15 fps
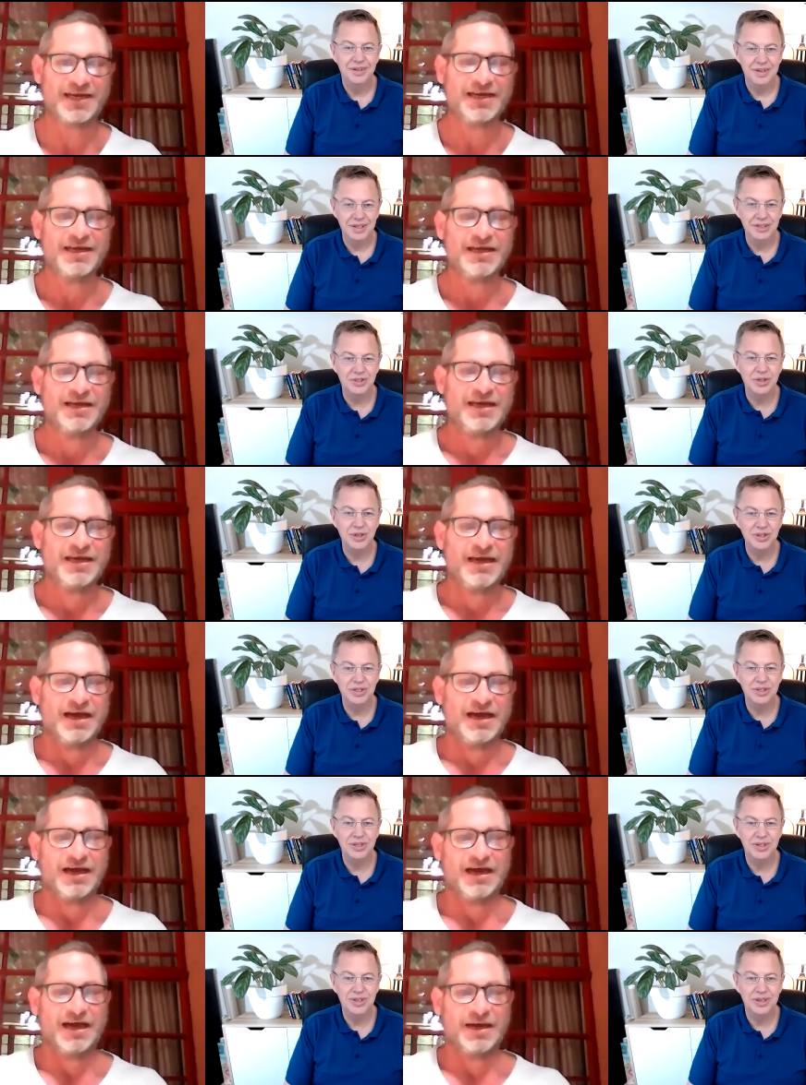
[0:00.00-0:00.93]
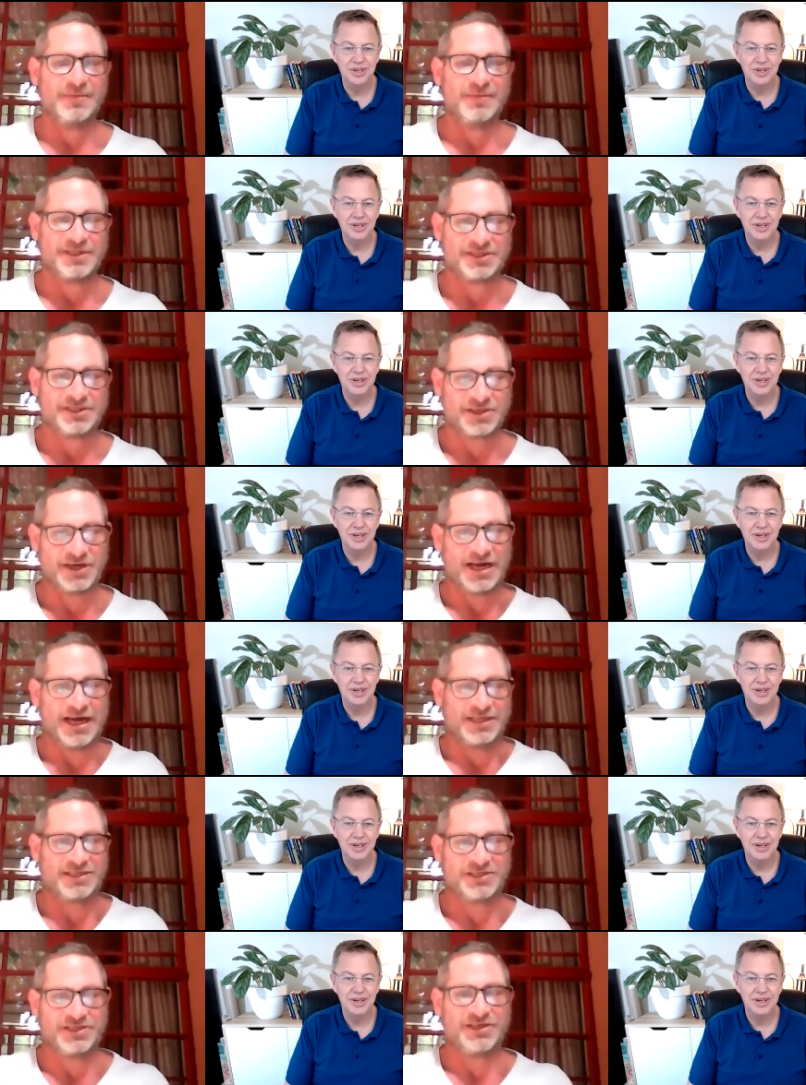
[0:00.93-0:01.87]
Speaker 1: That's good. Um, it's
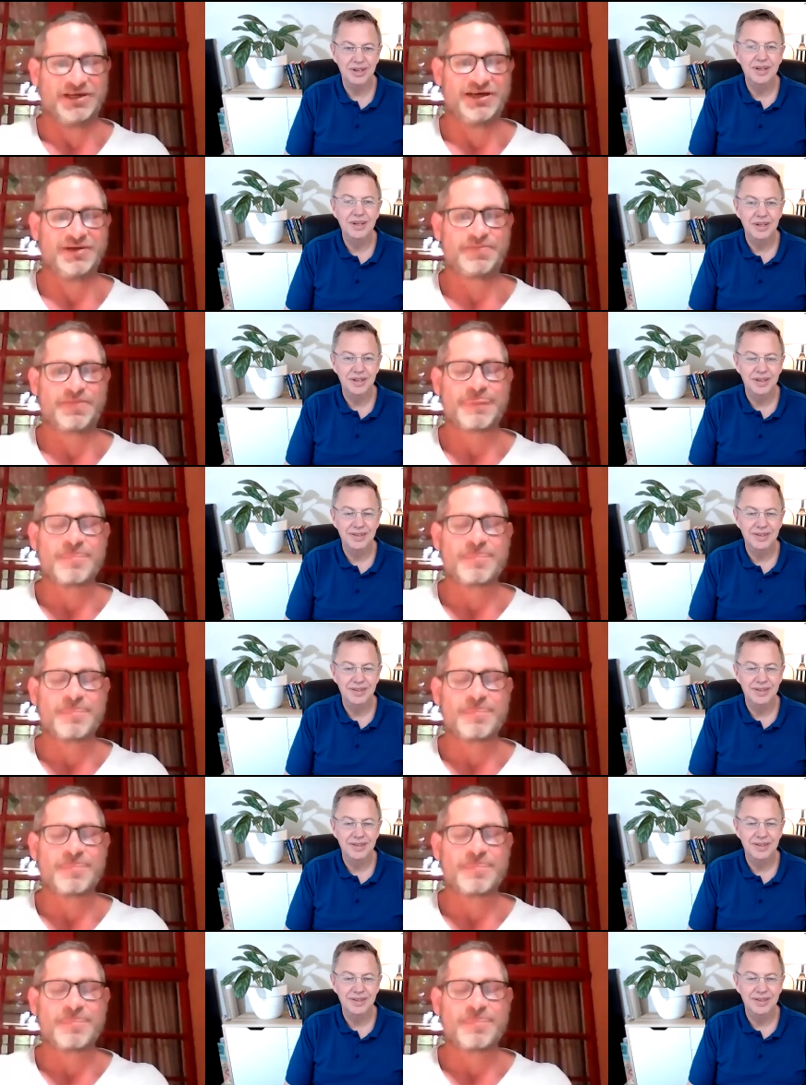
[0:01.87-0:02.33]
great, you know.